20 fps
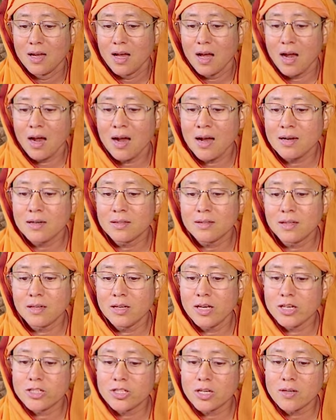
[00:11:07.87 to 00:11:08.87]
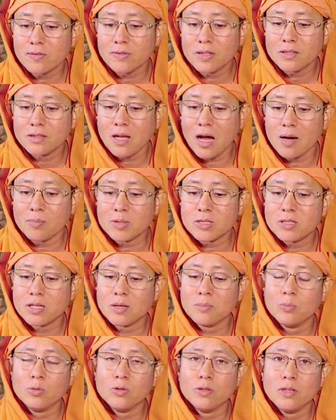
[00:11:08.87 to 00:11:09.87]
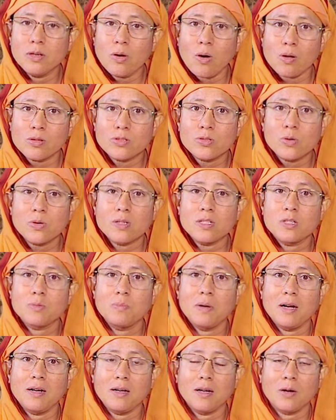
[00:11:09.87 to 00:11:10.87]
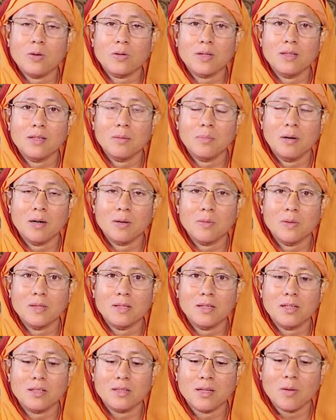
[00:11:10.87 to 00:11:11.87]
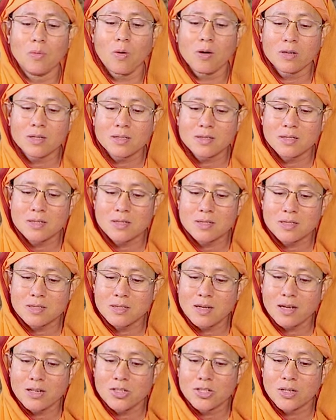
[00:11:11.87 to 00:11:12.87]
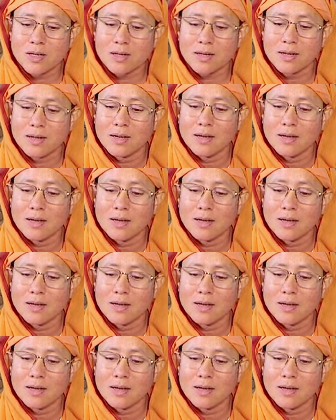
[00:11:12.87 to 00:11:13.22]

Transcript: And the nature of the Tamasic Buddhi also is spelled out in the Bhagavad Gita. What is its nature?